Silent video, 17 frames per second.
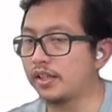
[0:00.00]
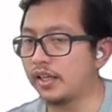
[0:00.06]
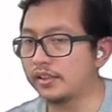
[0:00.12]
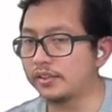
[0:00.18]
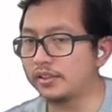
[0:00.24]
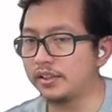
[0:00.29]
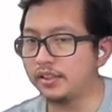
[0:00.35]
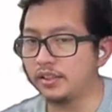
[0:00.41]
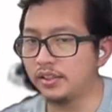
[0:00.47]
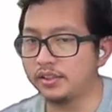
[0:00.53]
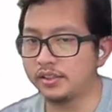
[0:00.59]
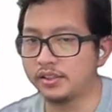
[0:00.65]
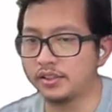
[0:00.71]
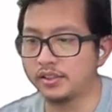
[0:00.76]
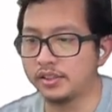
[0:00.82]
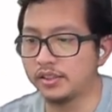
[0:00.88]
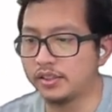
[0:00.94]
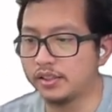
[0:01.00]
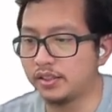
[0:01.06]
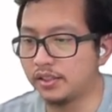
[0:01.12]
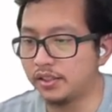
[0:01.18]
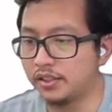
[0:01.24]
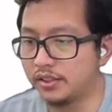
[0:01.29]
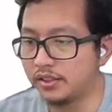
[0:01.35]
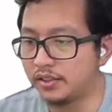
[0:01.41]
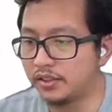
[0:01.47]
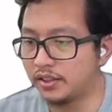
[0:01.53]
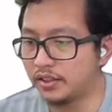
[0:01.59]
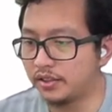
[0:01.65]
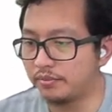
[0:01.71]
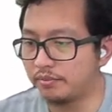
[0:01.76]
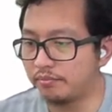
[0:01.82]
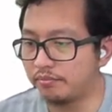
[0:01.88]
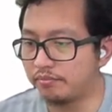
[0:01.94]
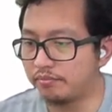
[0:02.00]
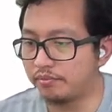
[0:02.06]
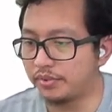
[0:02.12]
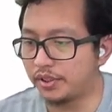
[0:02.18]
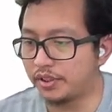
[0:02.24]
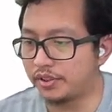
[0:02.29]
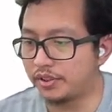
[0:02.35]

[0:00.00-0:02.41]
Okay. Lastly, is this